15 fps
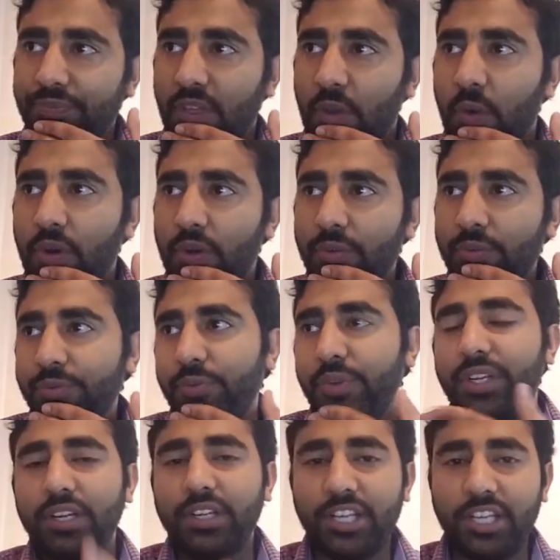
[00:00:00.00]
or
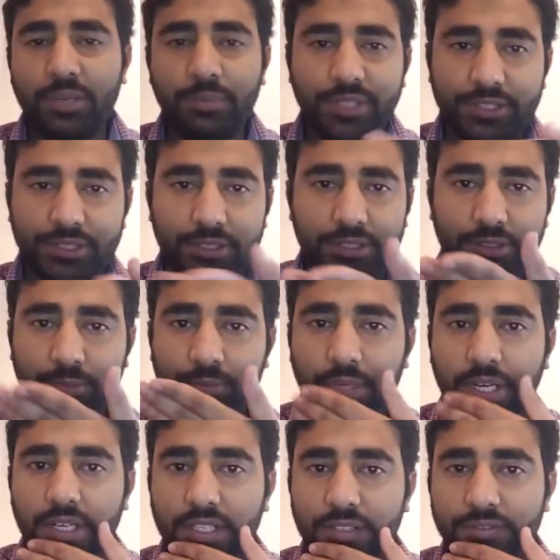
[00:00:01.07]
vehicle dynamics
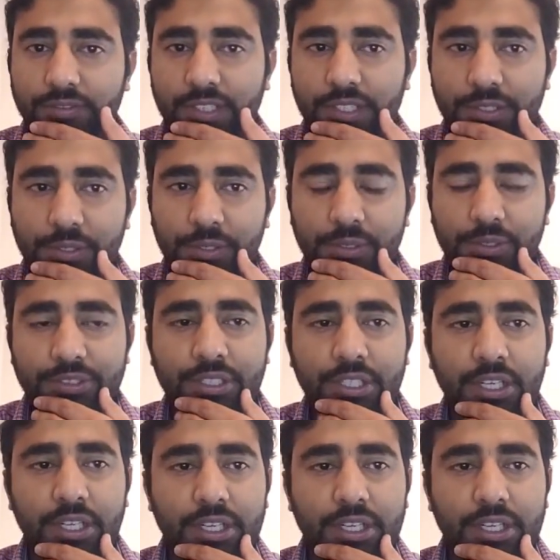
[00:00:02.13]
part of controls.